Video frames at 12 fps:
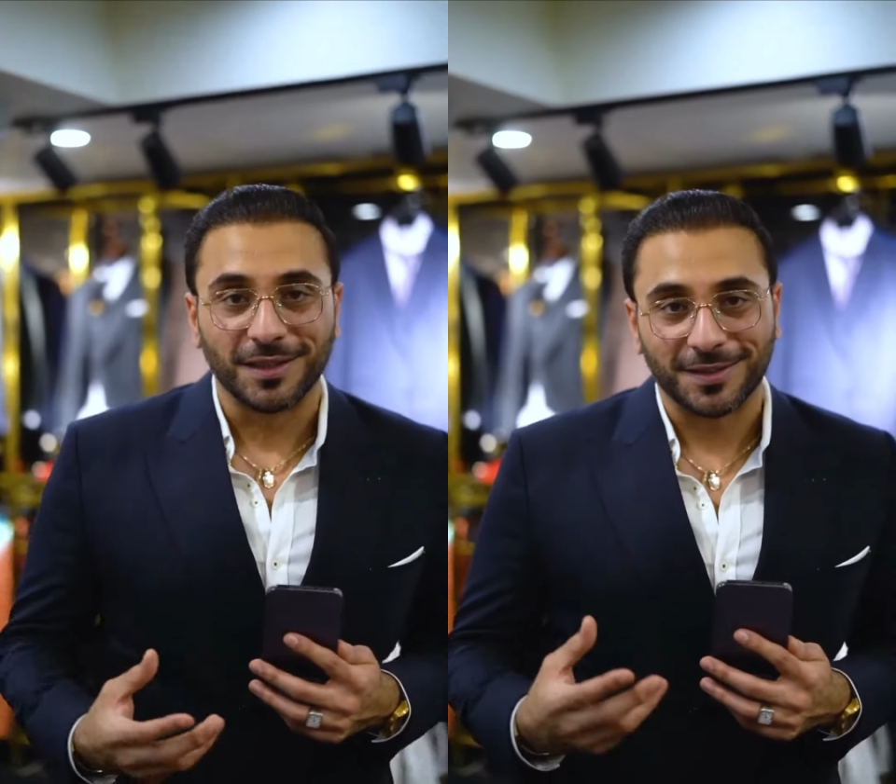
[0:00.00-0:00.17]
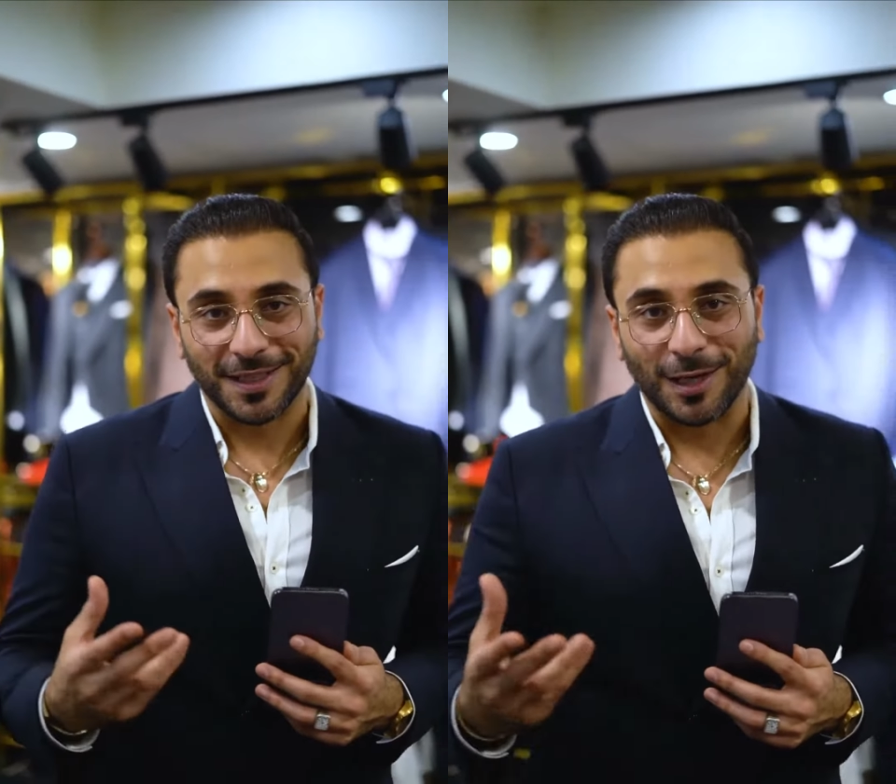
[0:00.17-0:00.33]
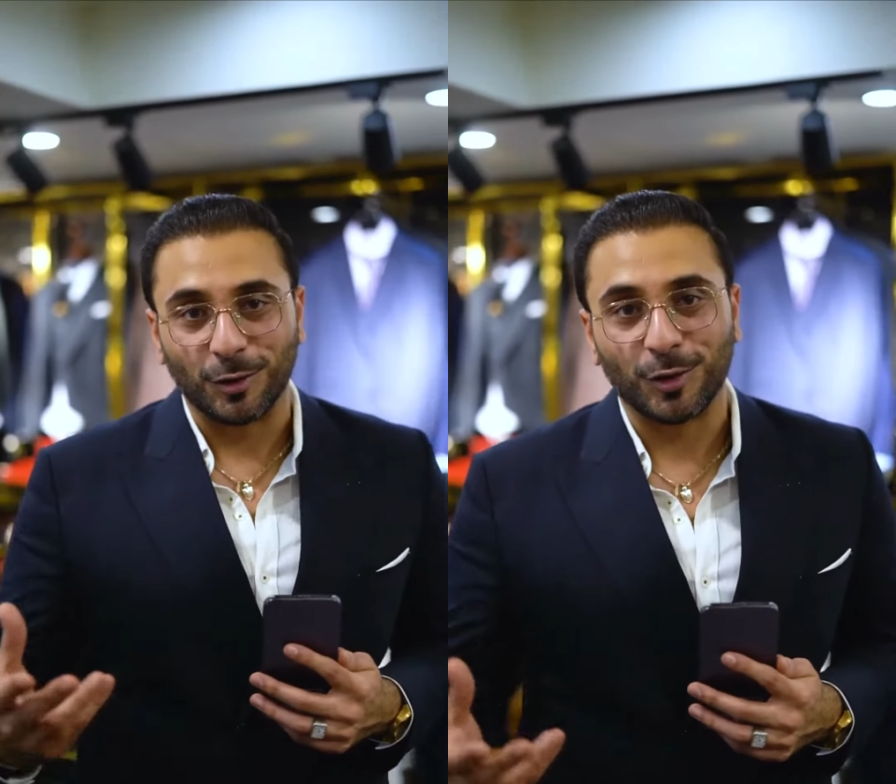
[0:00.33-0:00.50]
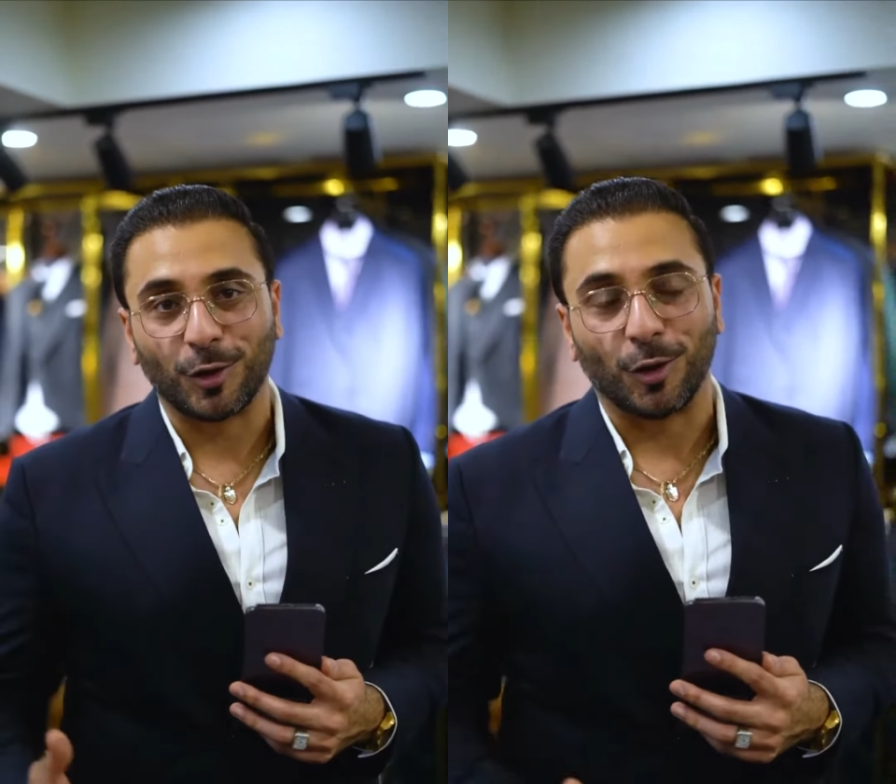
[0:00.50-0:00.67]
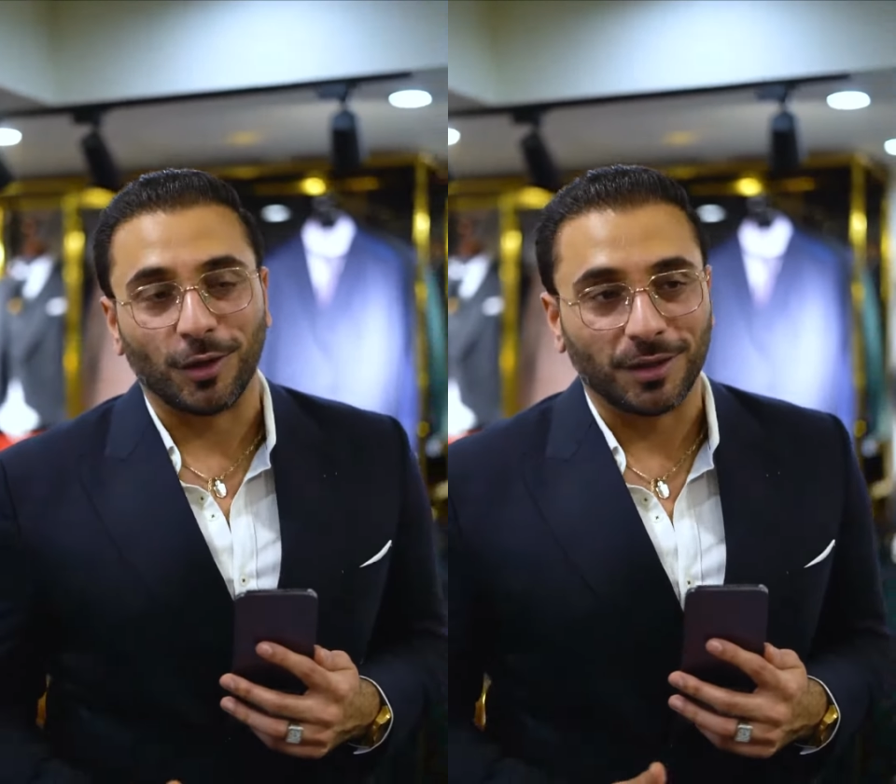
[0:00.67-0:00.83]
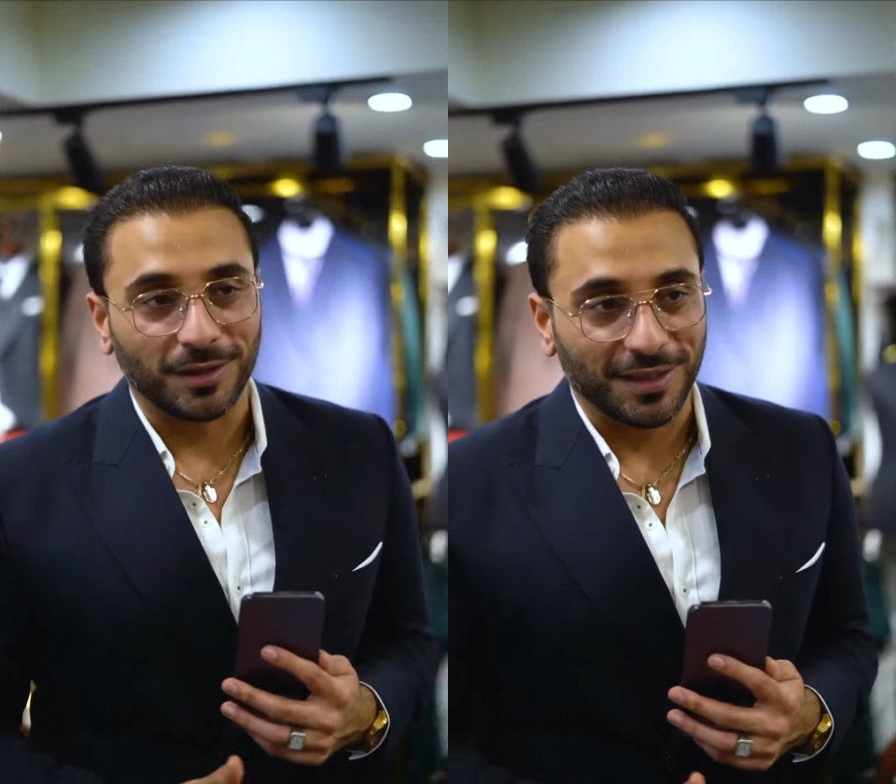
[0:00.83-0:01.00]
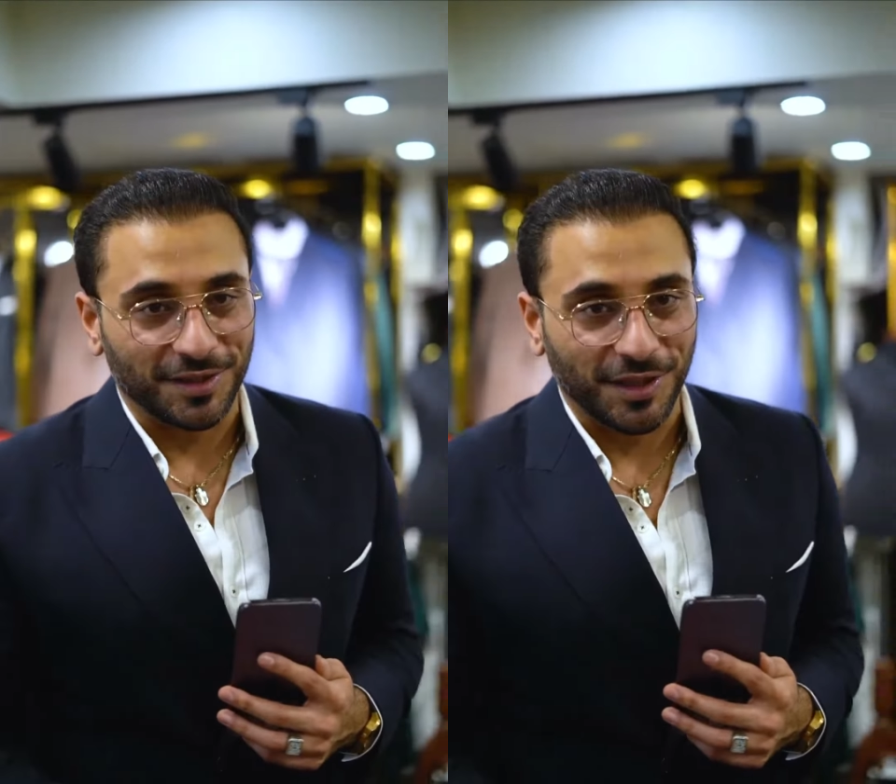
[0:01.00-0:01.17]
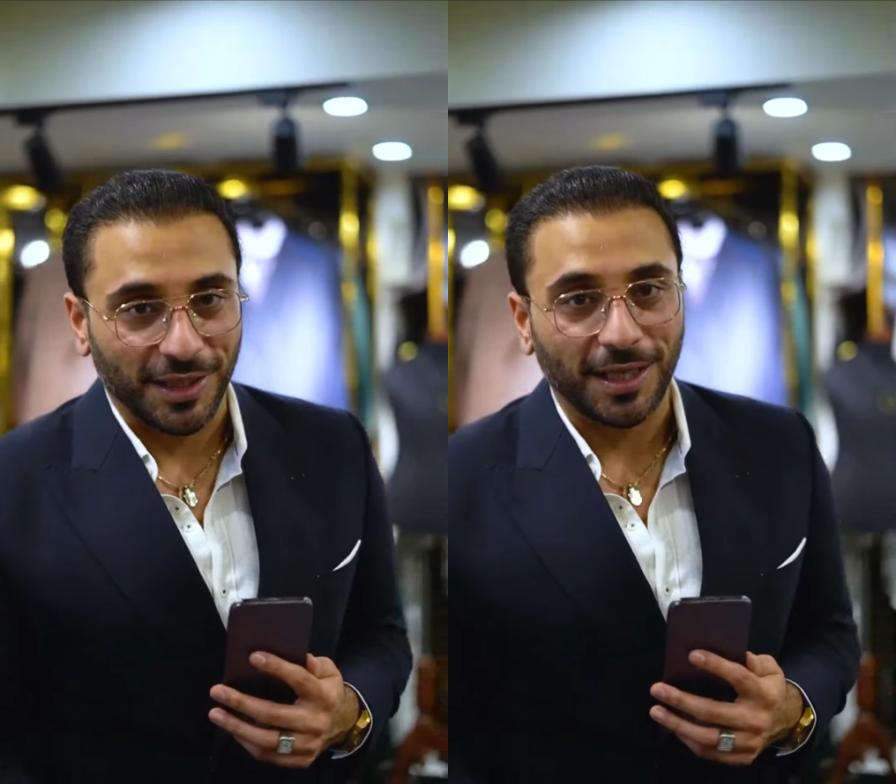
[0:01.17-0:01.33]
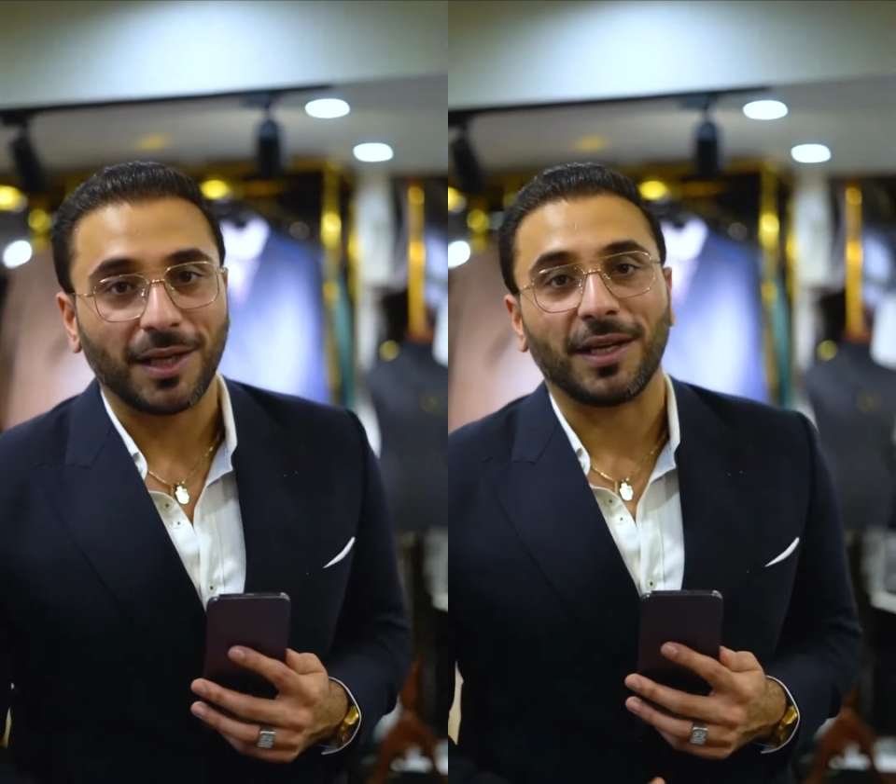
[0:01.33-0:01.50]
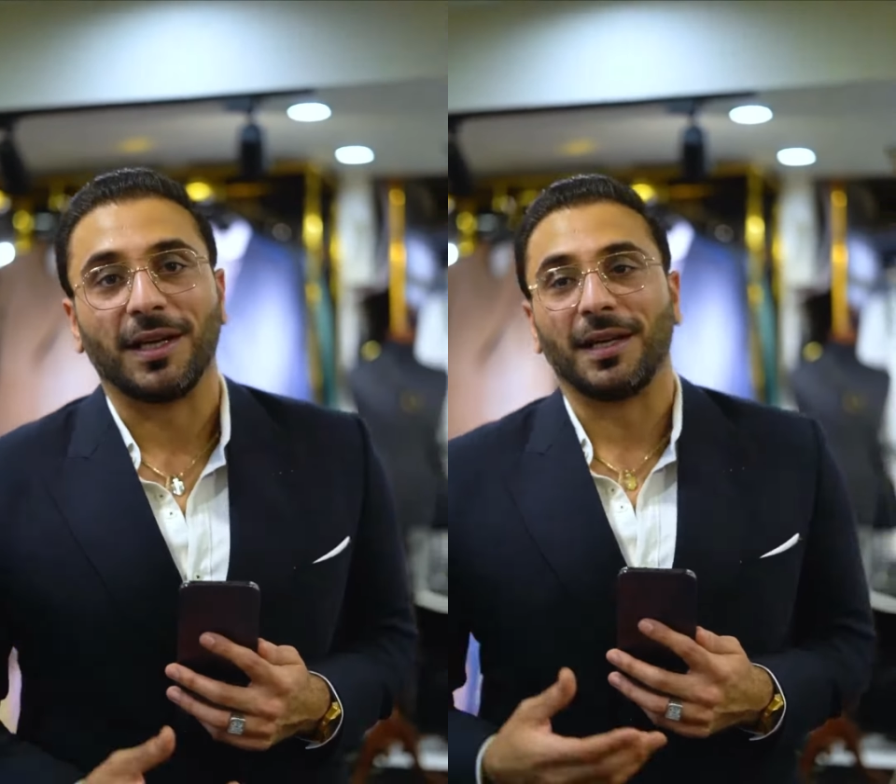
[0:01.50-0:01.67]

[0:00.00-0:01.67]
discount on this day